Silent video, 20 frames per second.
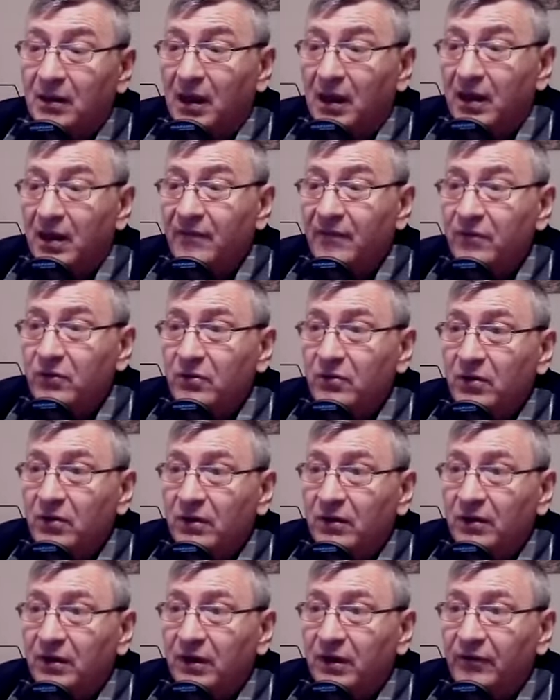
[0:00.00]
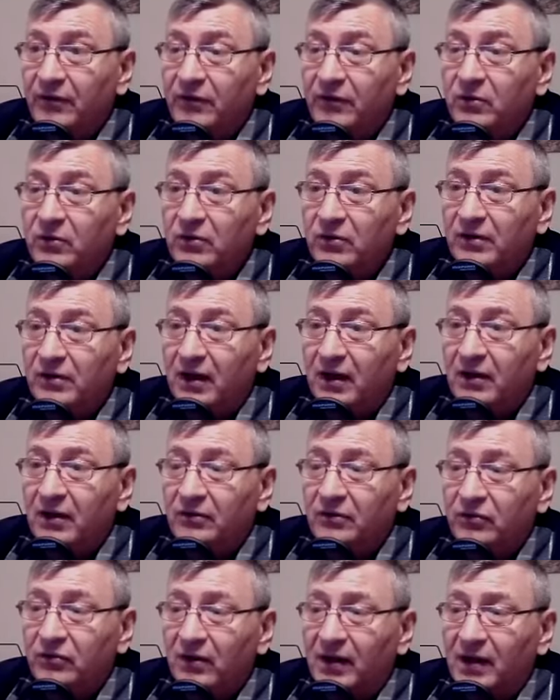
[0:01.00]
If you, if you
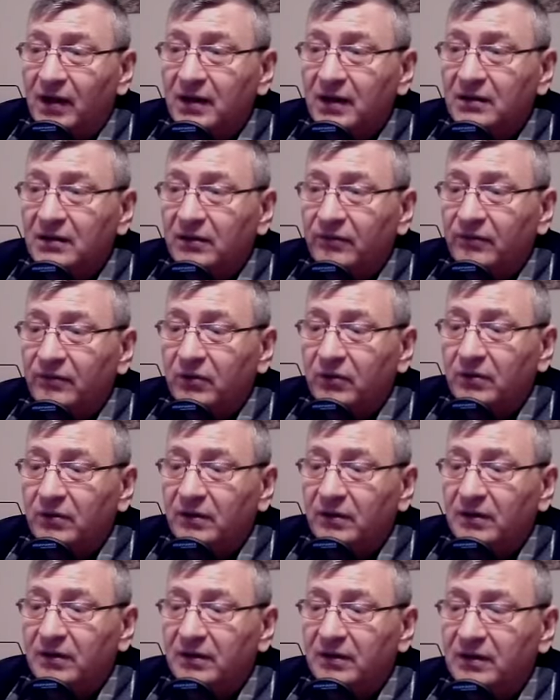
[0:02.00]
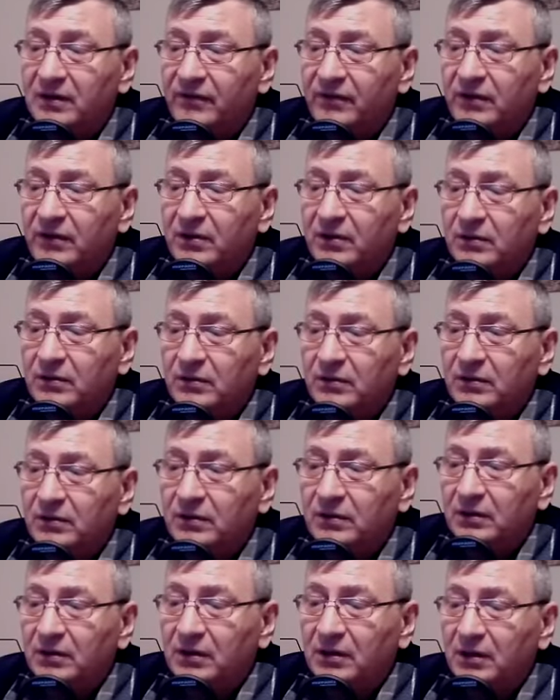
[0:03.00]
are tried, if you are in a
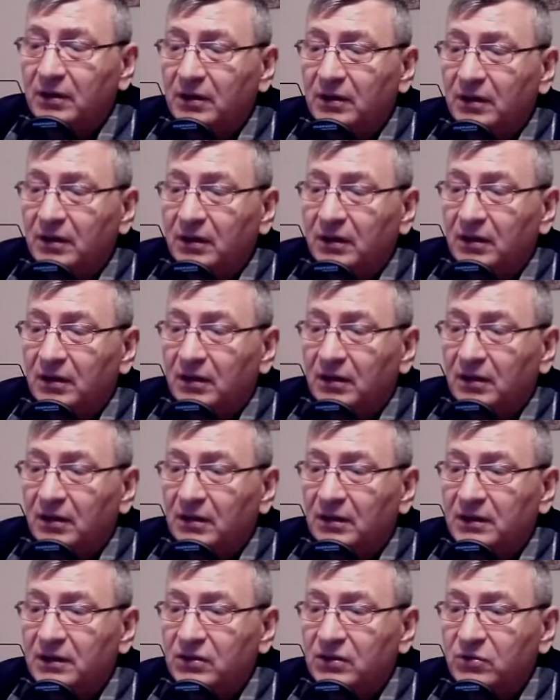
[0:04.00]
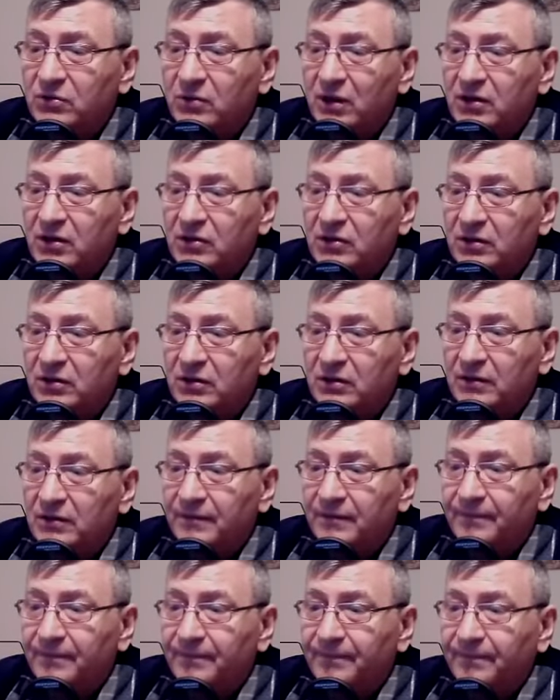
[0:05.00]
difficult situation,